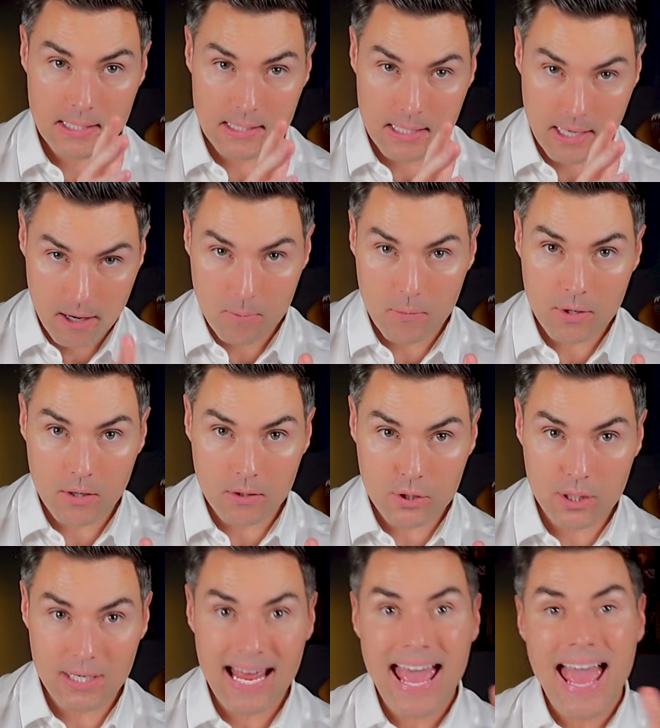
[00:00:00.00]
term
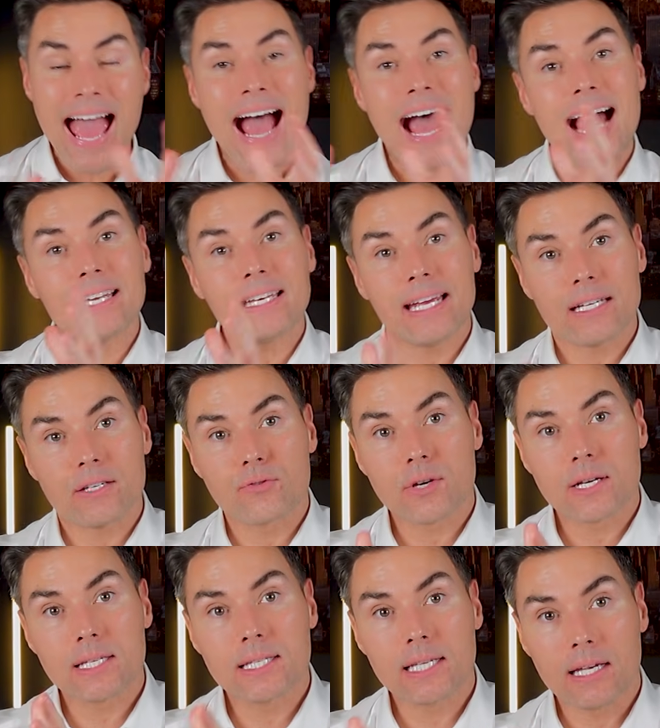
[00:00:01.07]
reduction and
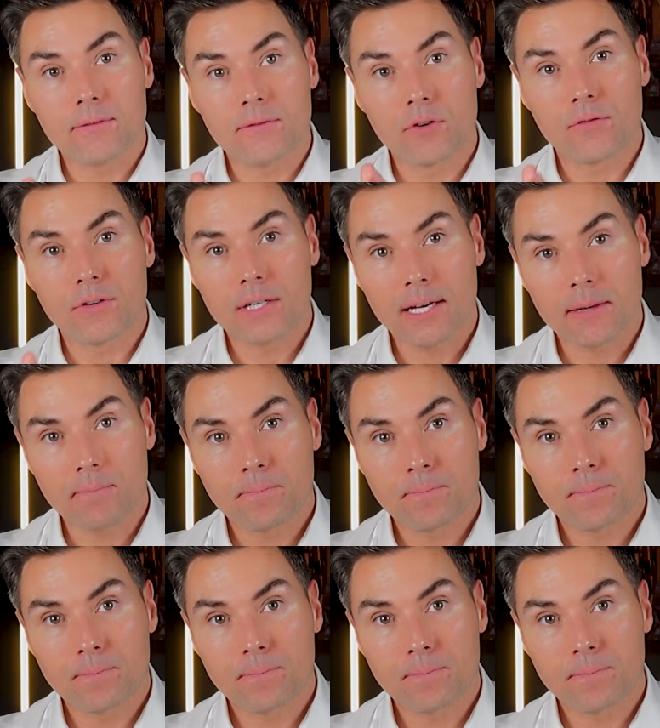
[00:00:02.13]
interest saved over time.